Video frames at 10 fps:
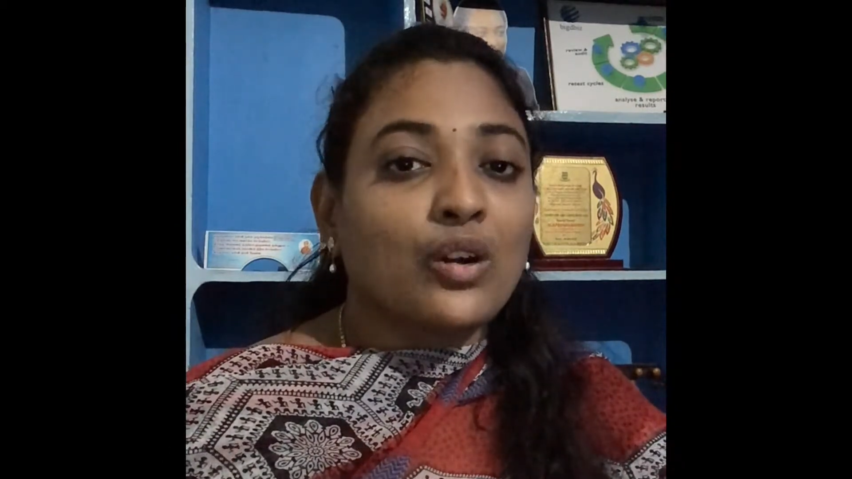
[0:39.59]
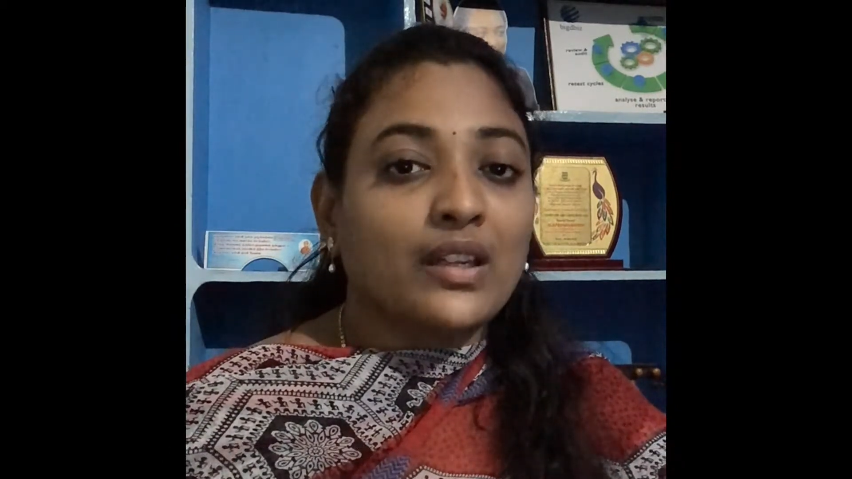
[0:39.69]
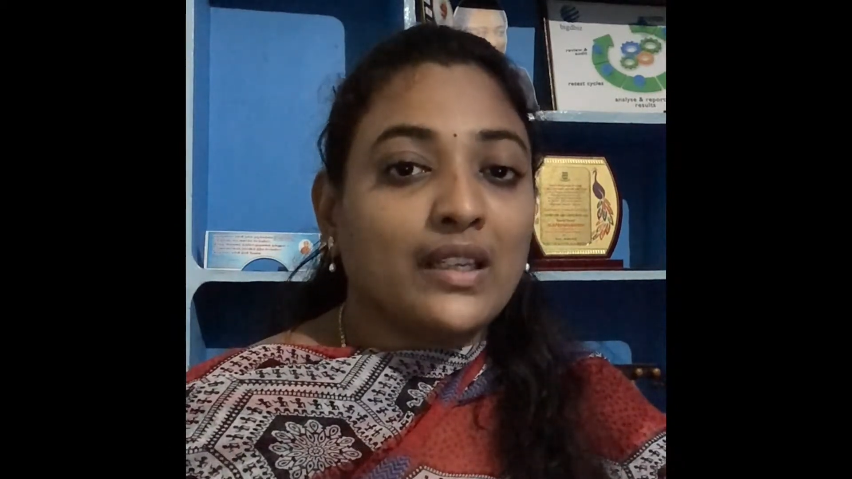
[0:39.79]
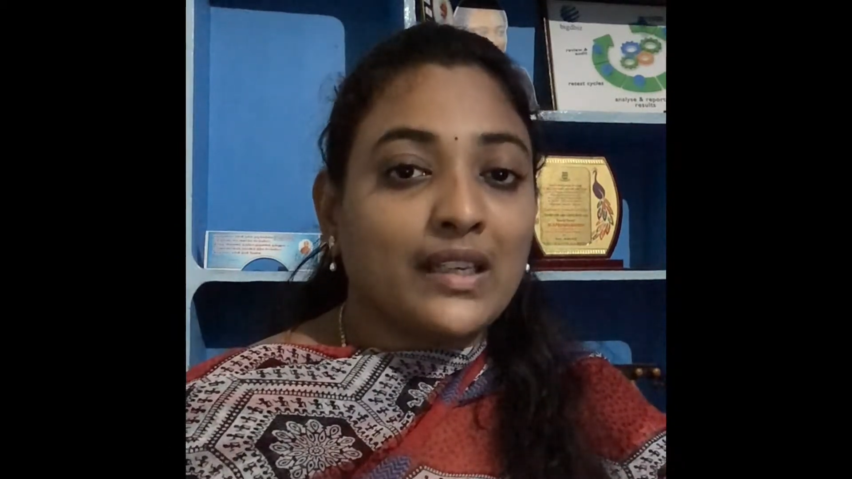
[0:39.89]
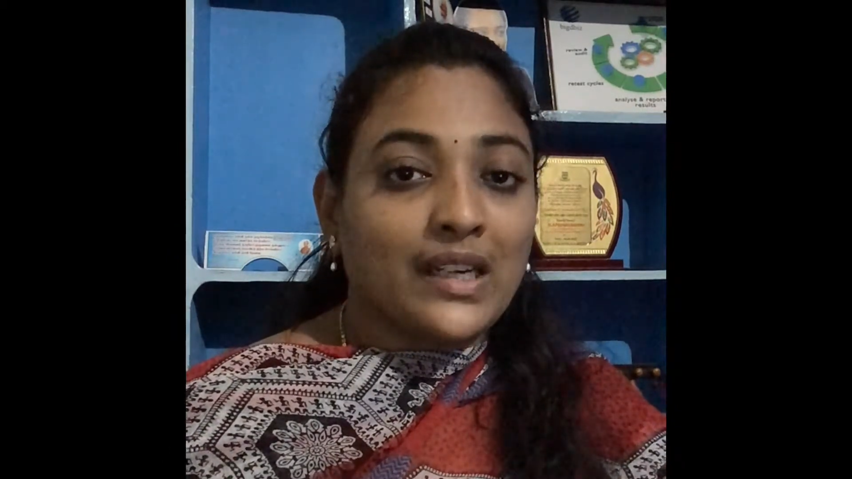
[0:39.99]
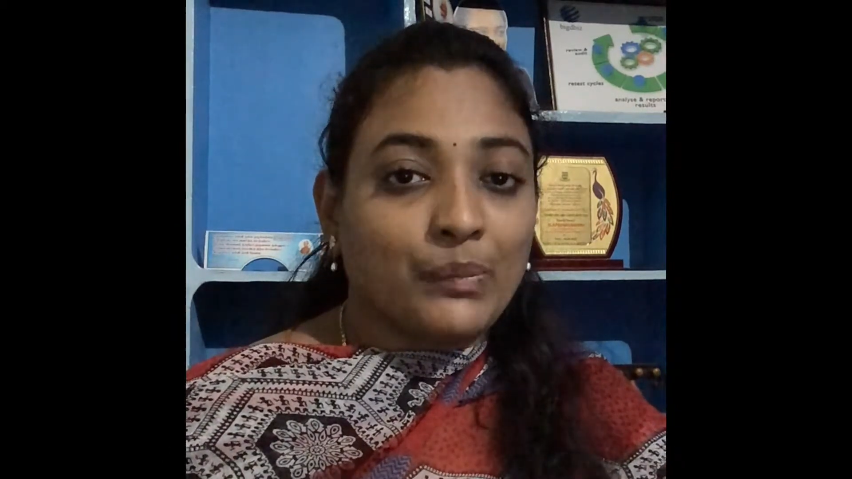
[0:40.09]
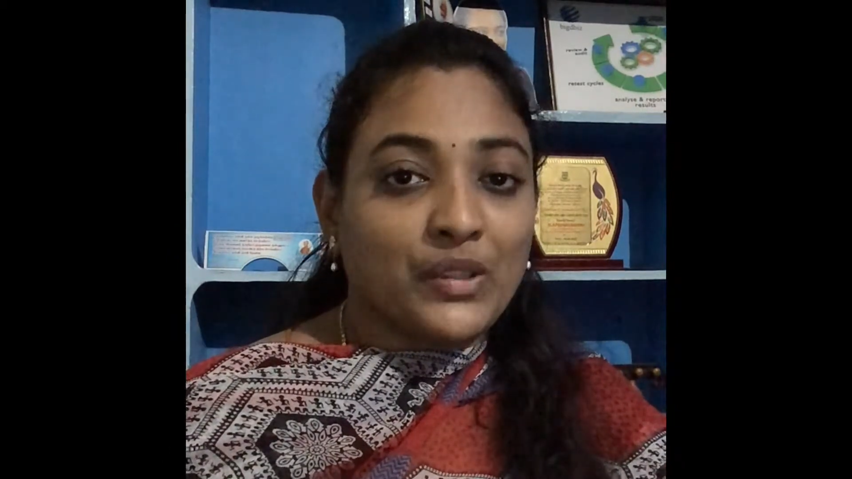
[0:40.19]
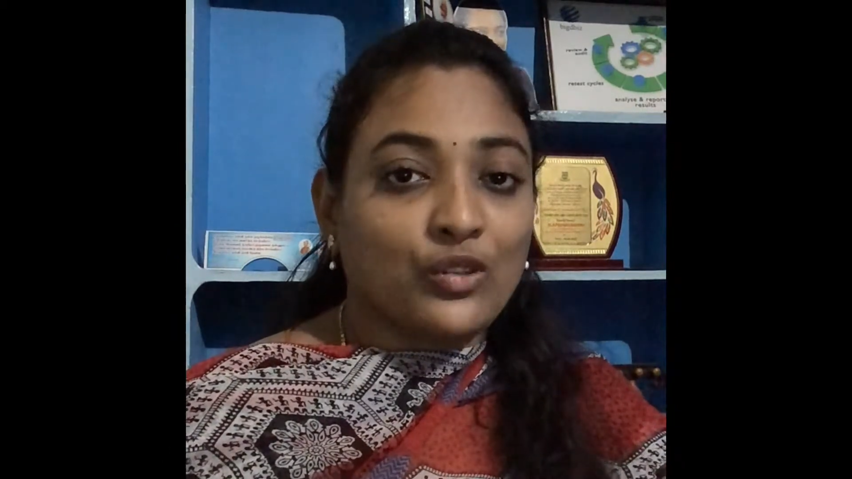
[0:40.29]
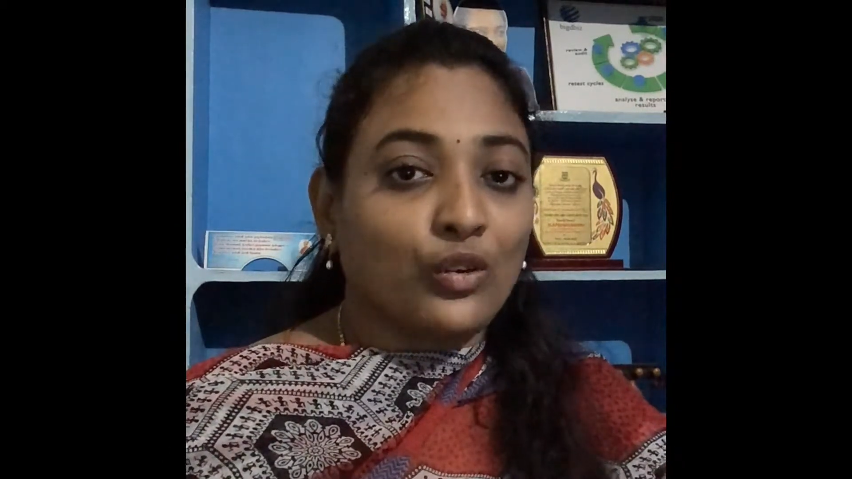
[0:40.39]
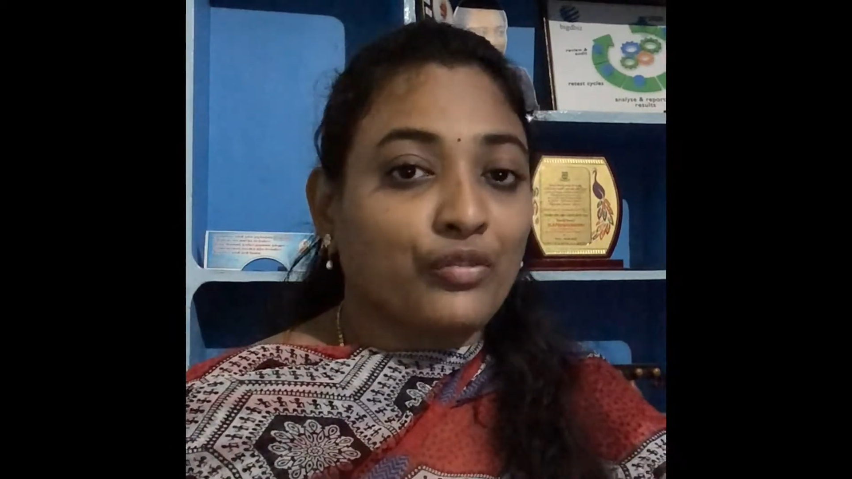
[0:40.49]
on E R P
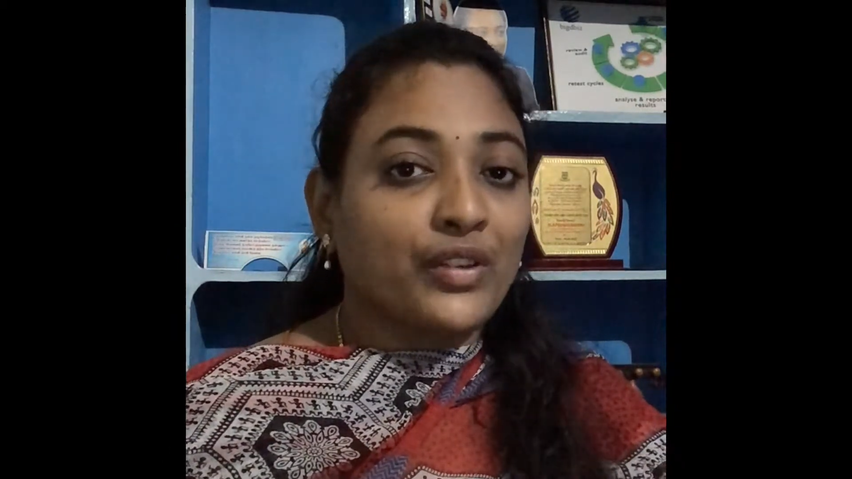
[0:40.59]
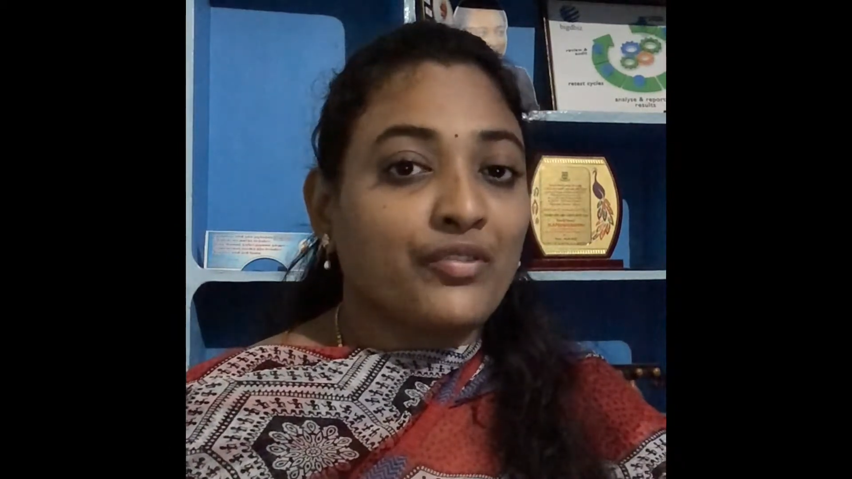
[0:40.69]
software